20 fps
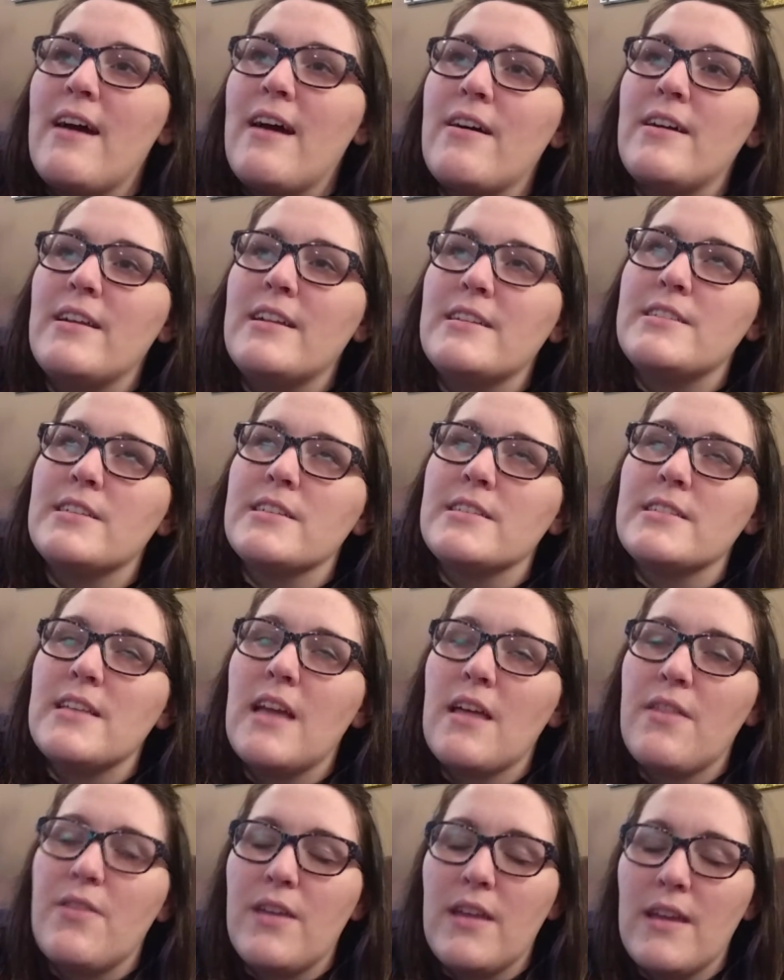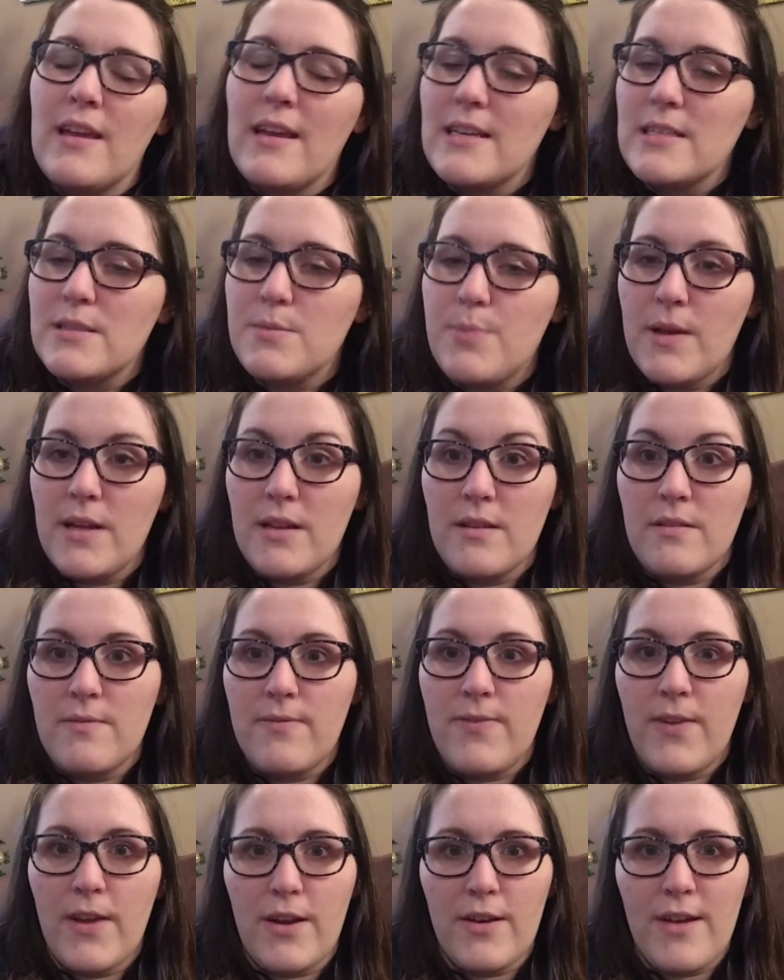it's just nothing has been
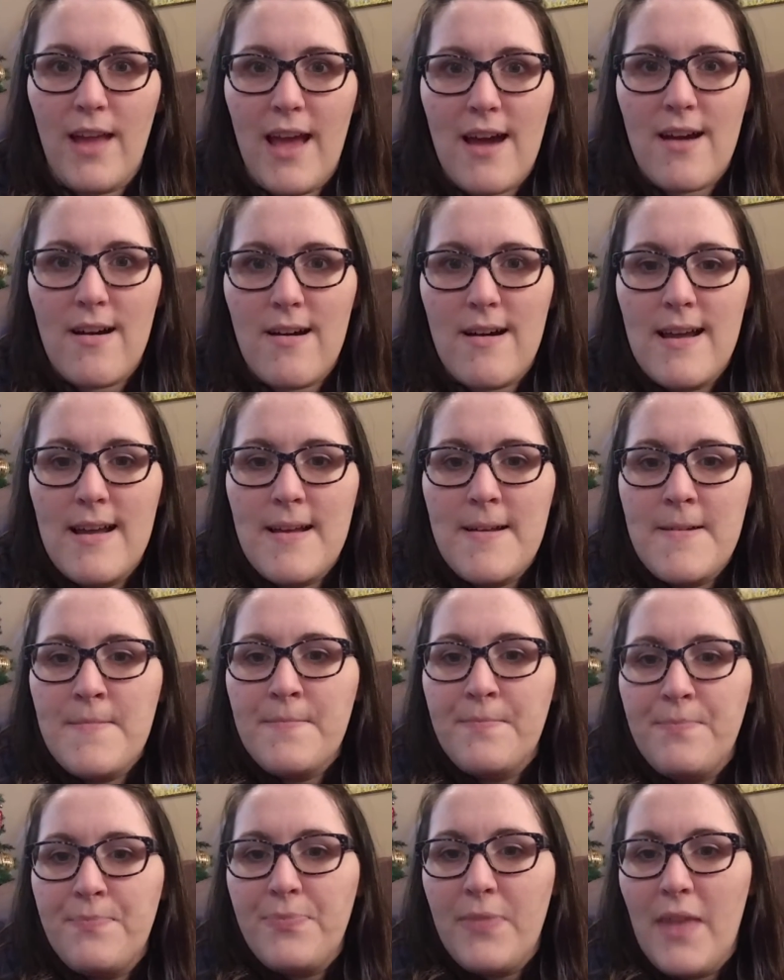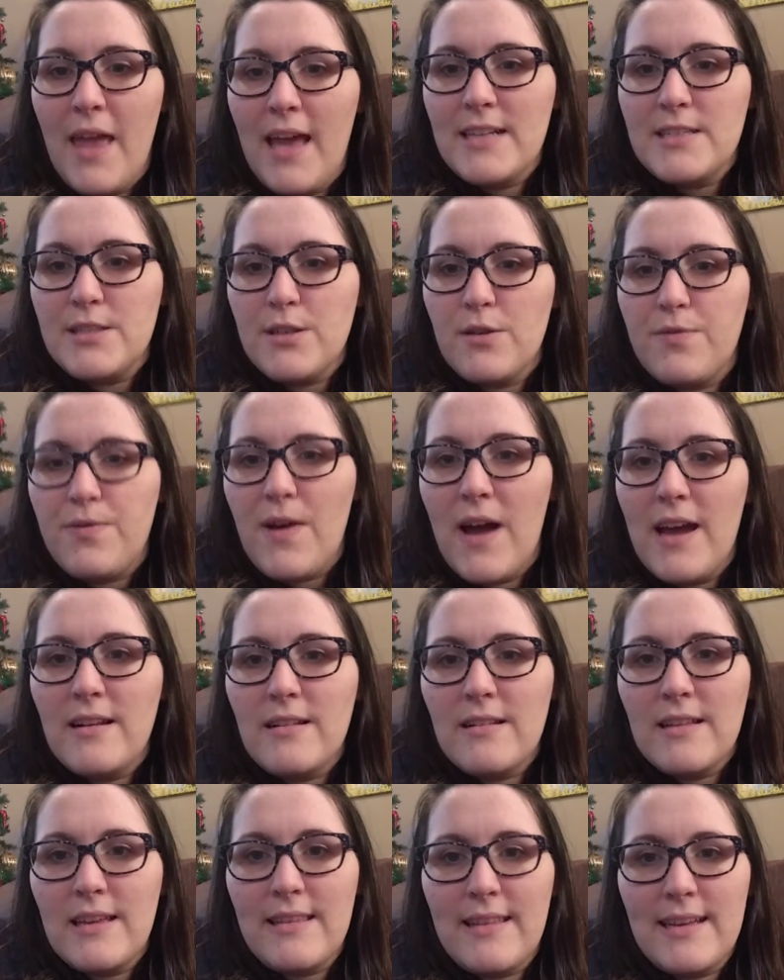figured out. And so
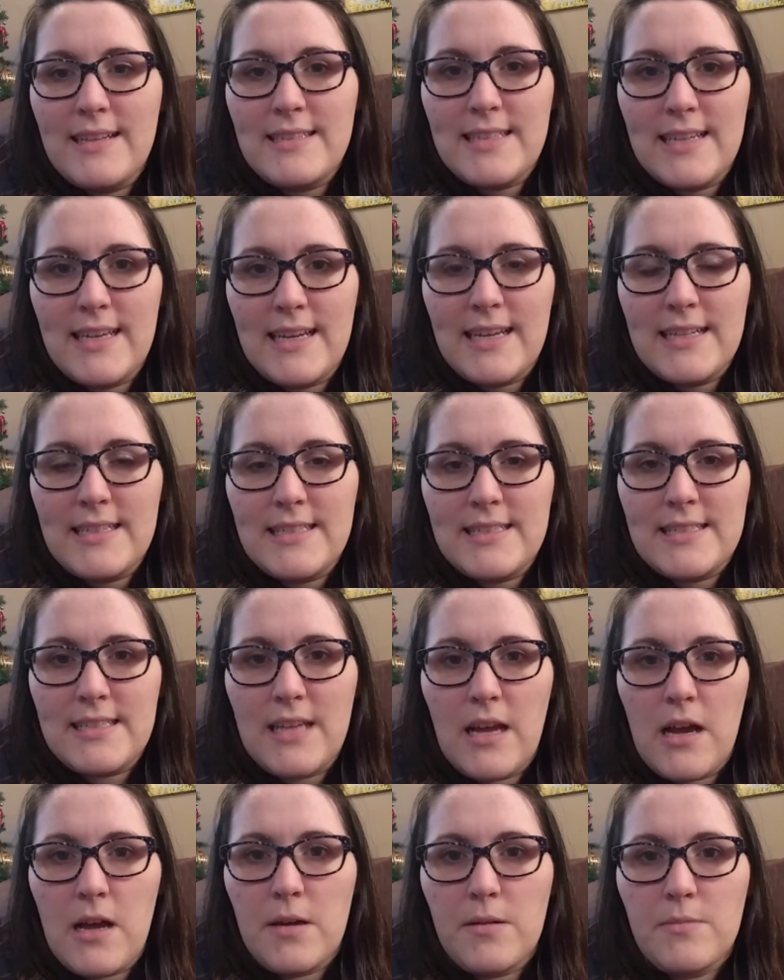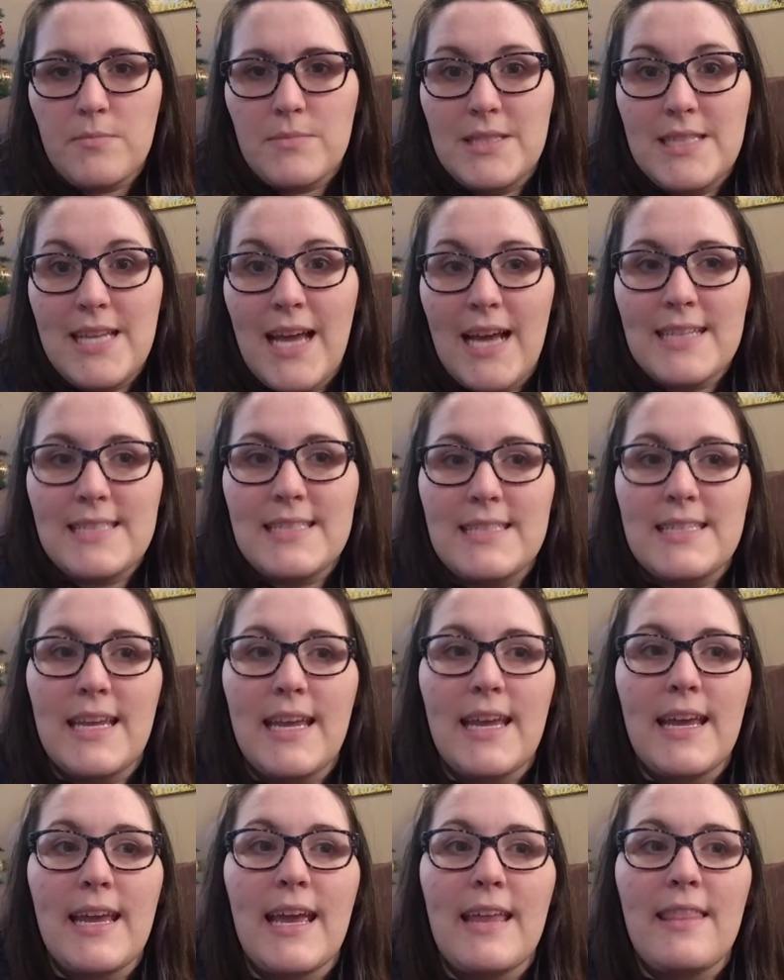finally they did some
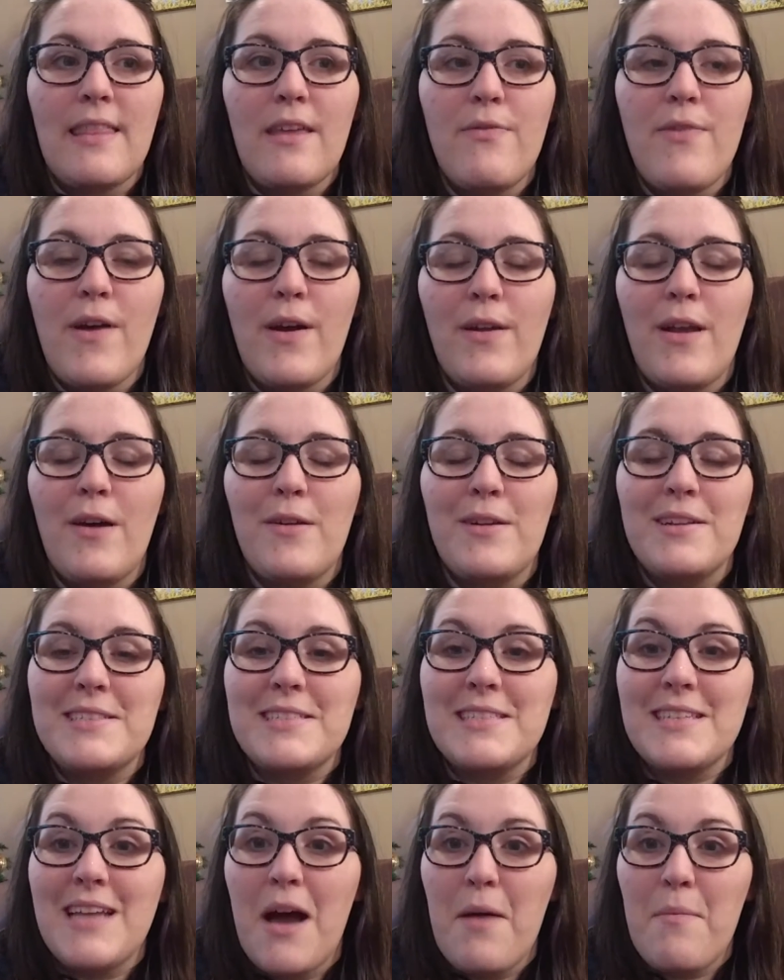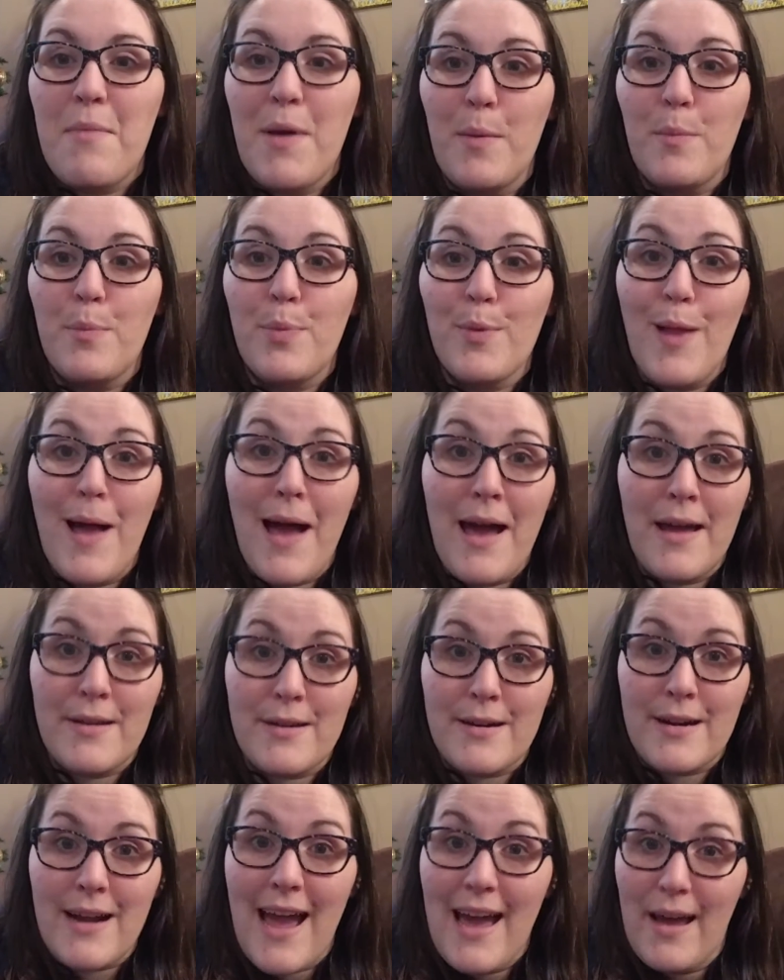testing, and they found out it's not my
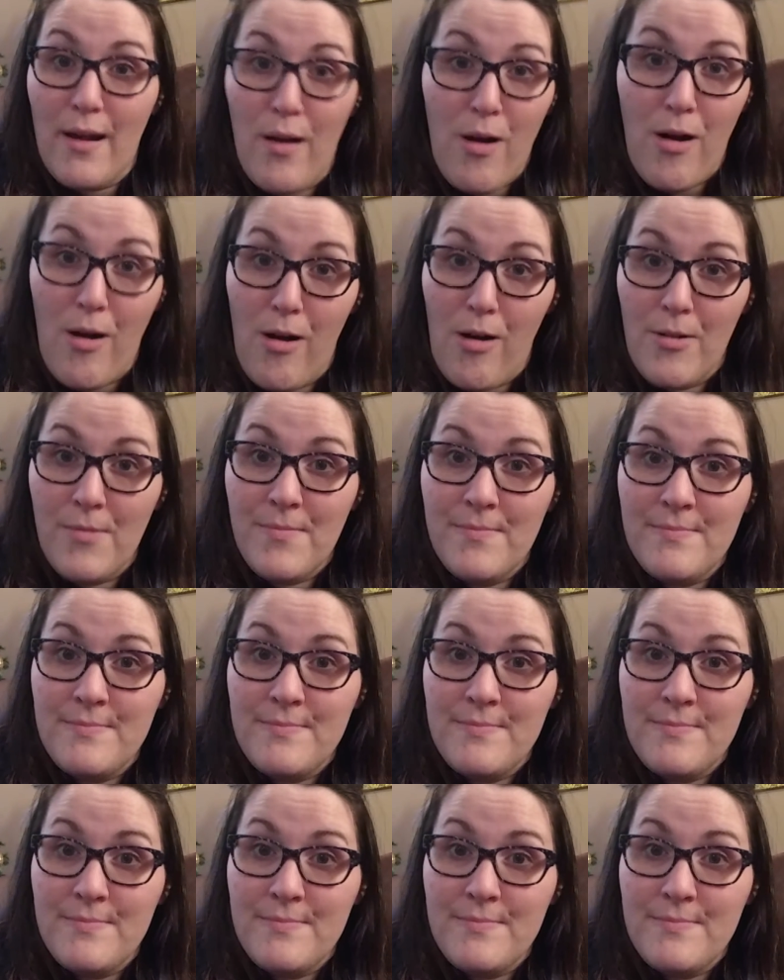bladder at all.